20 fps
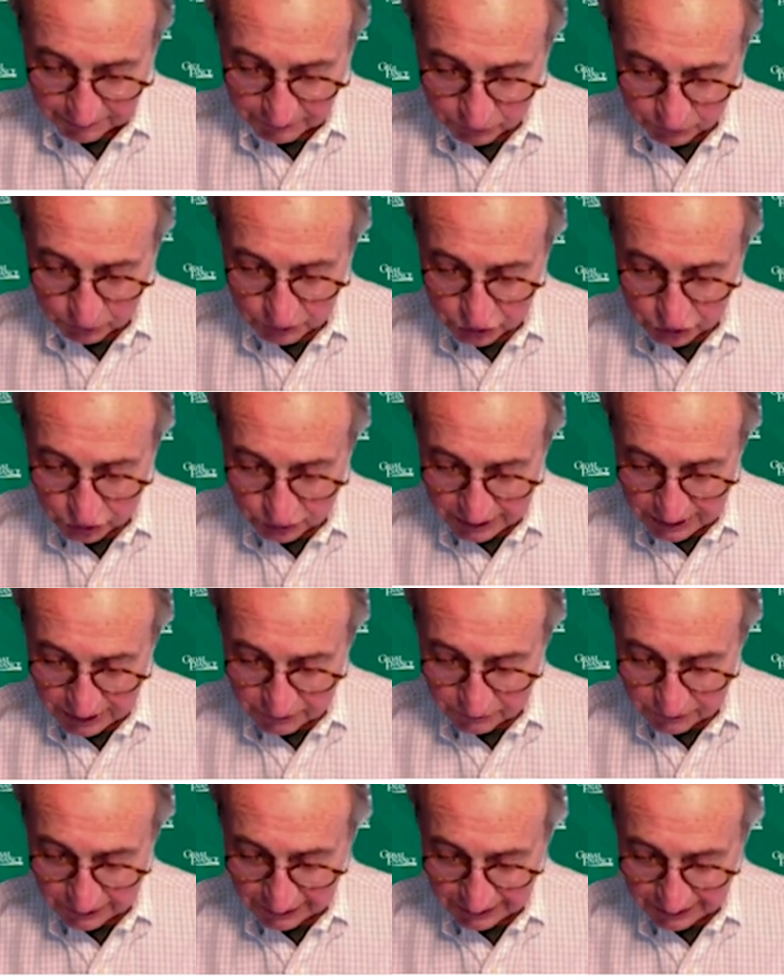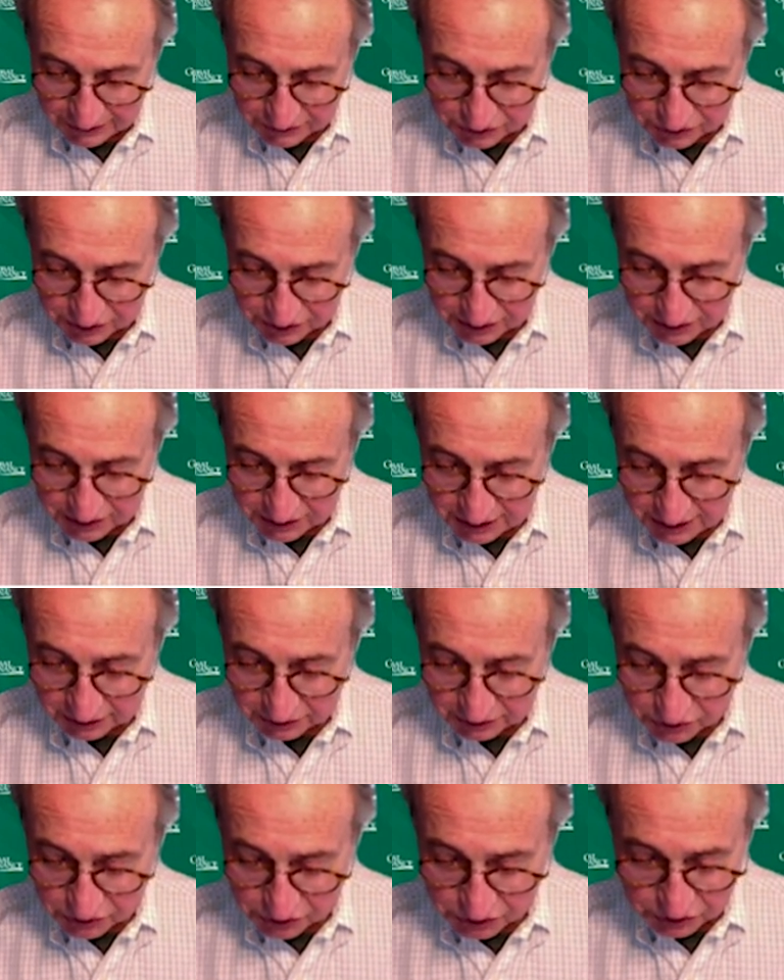for Trade Finance
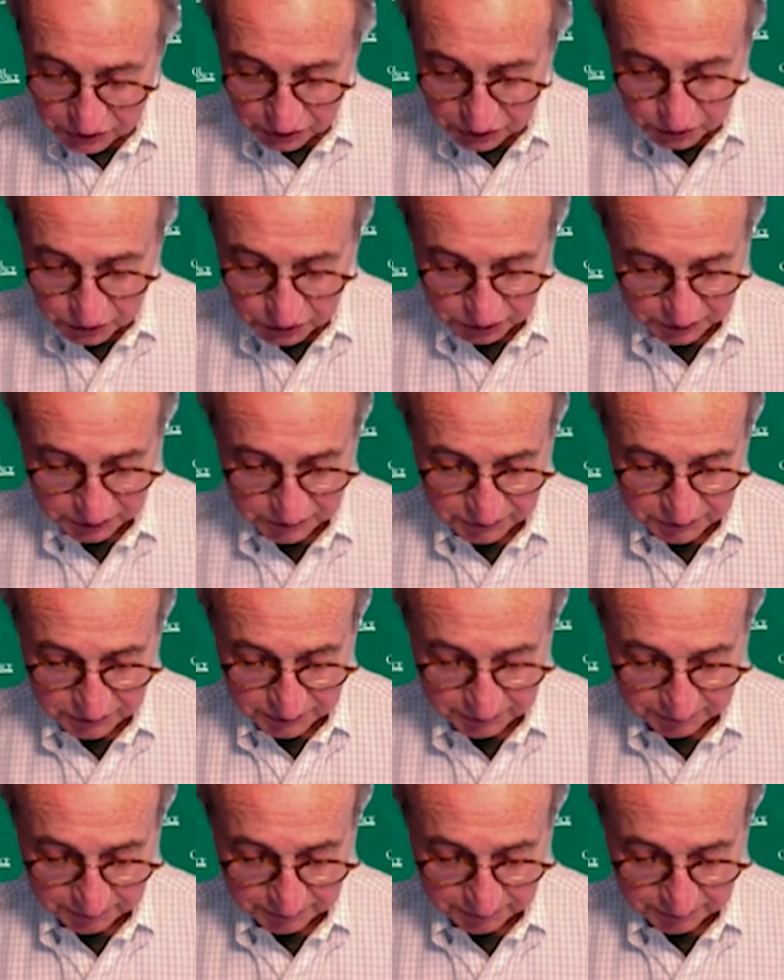Knowledge Solutions.